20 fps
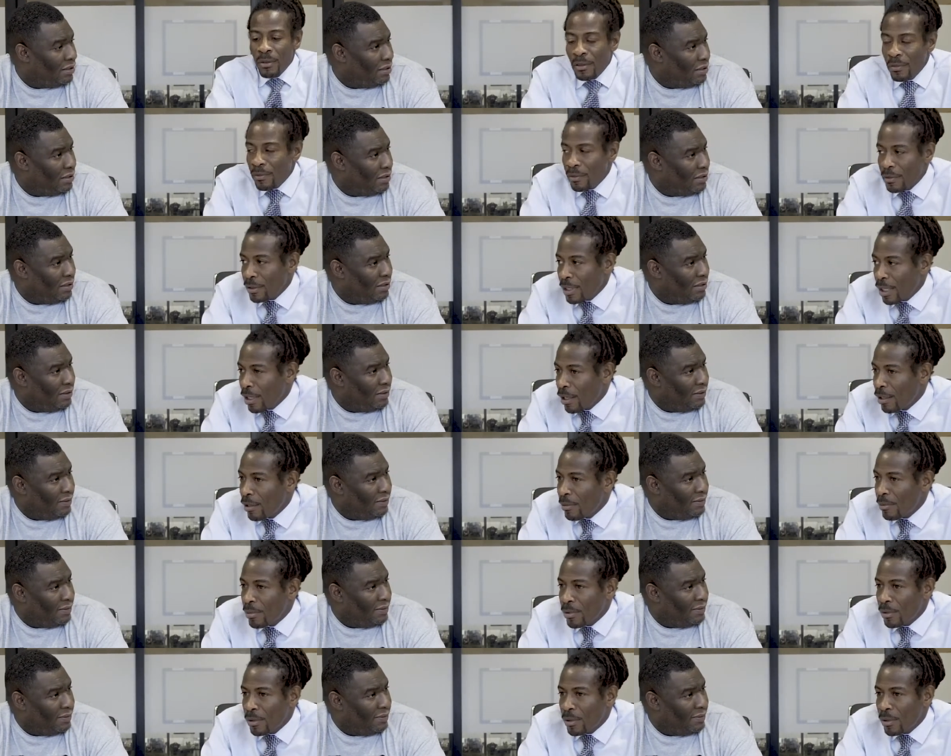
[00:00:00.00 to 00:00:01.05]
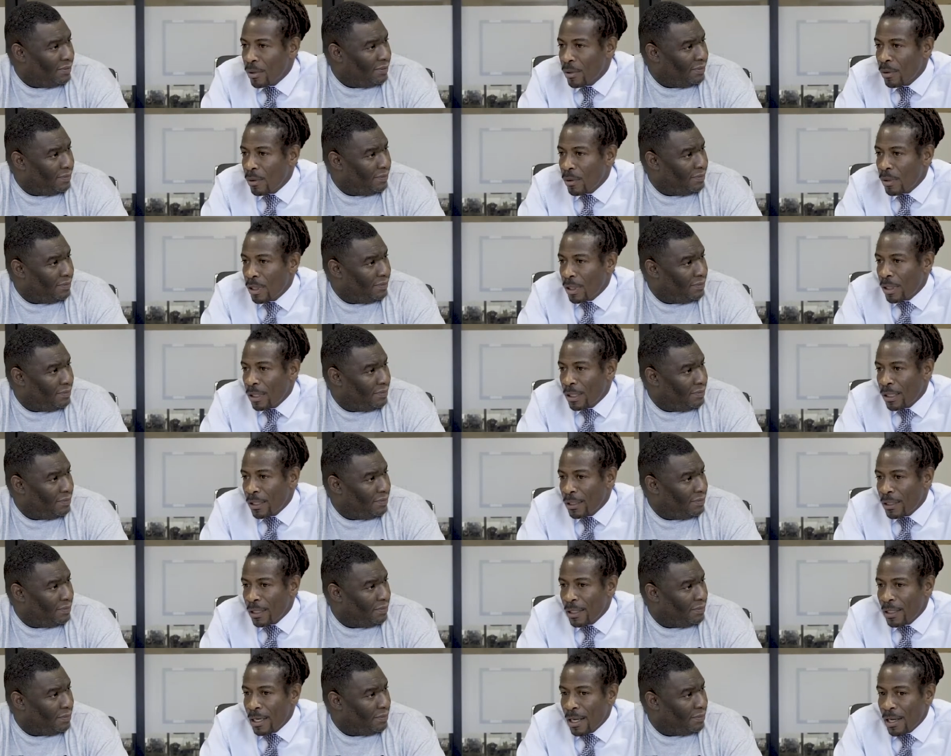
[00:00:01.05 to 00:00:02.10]
Speaker 1: different times, you know, uh,
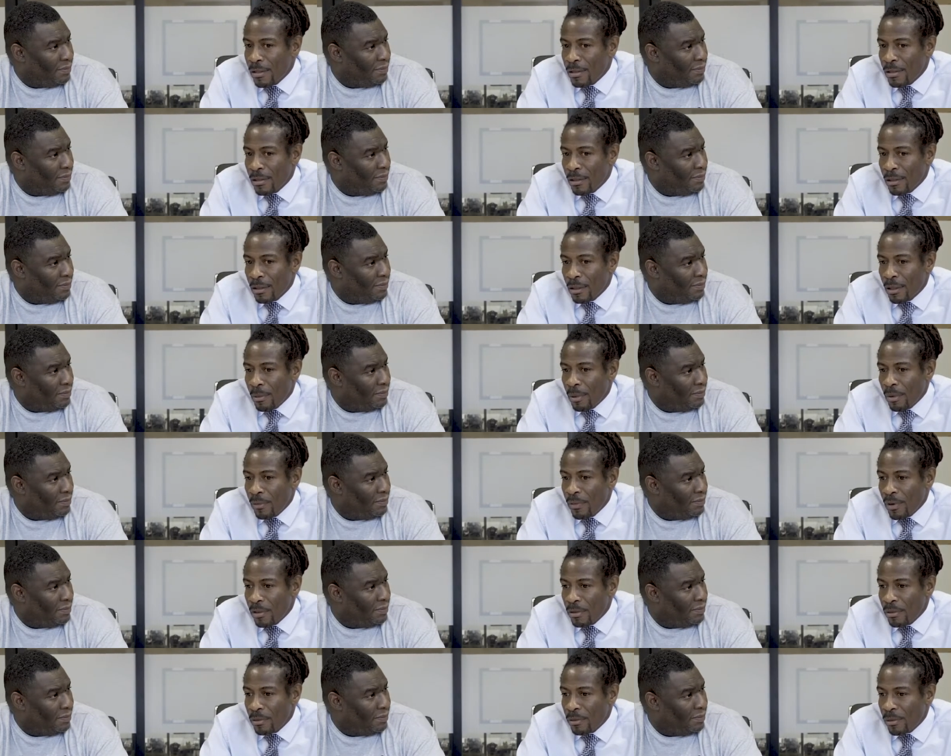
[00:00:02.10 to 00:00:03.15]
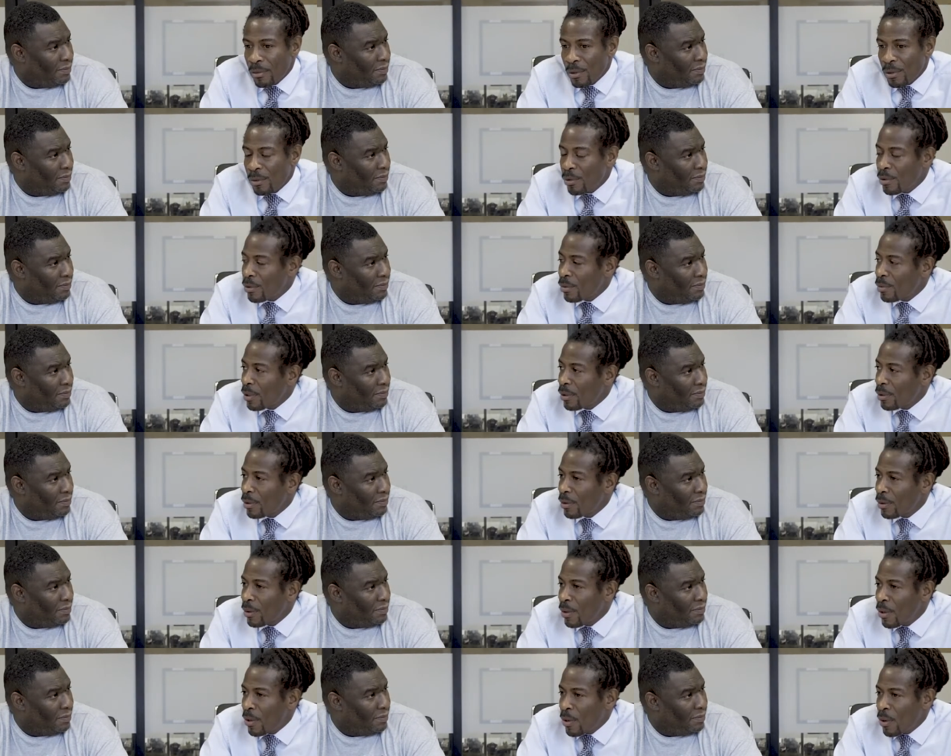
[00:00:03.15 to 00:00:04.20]
again, as a, a professional social worker,
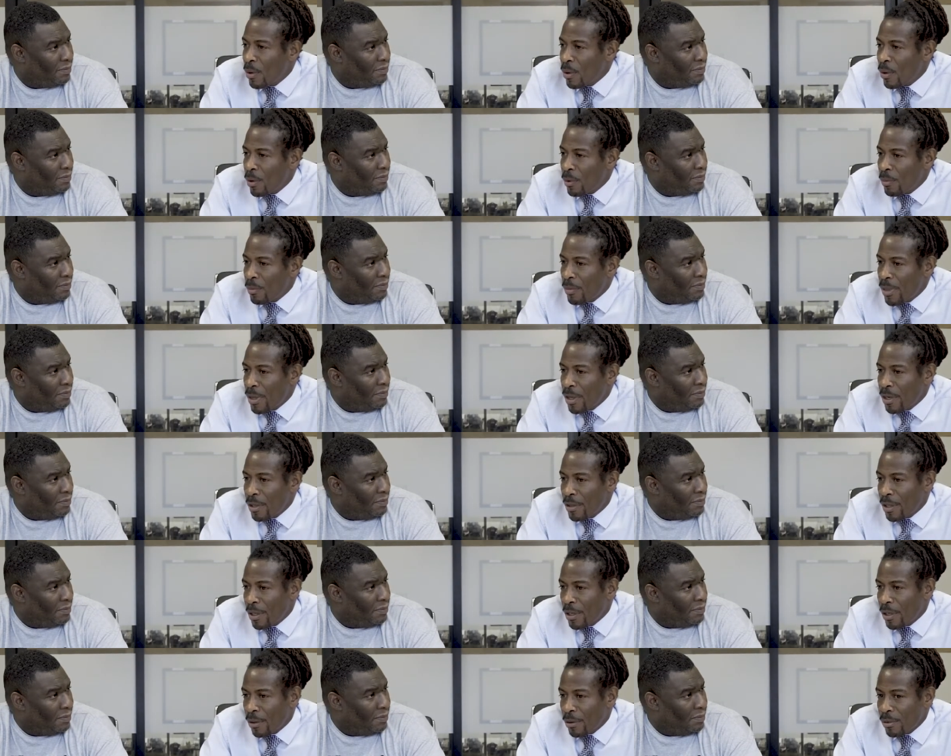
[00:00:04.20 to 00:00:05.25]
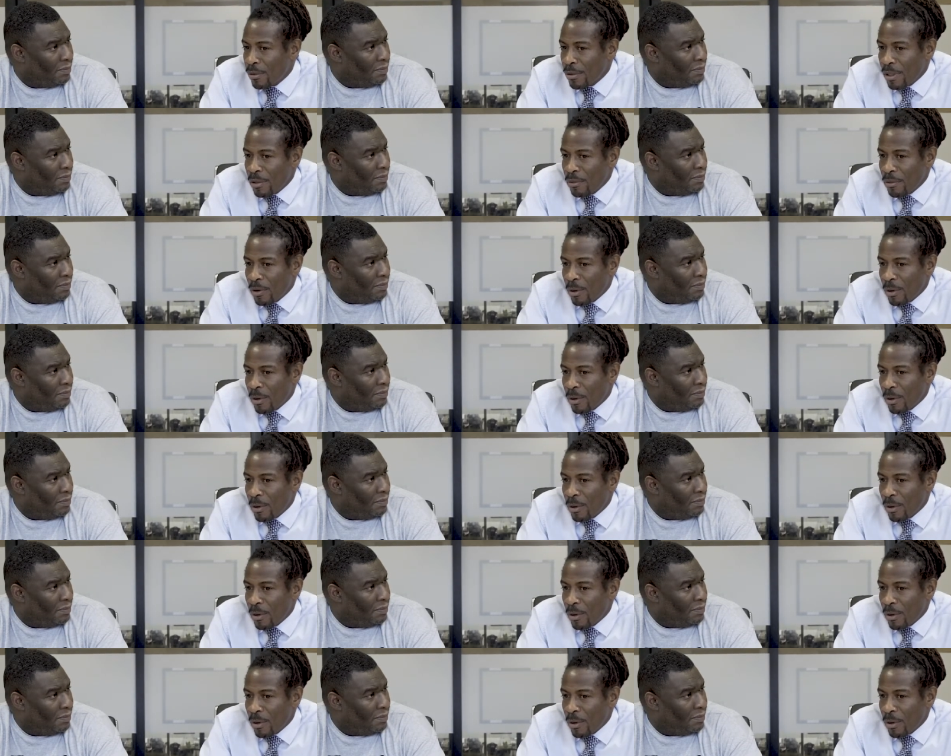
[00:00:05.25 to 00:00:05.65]
the, the current state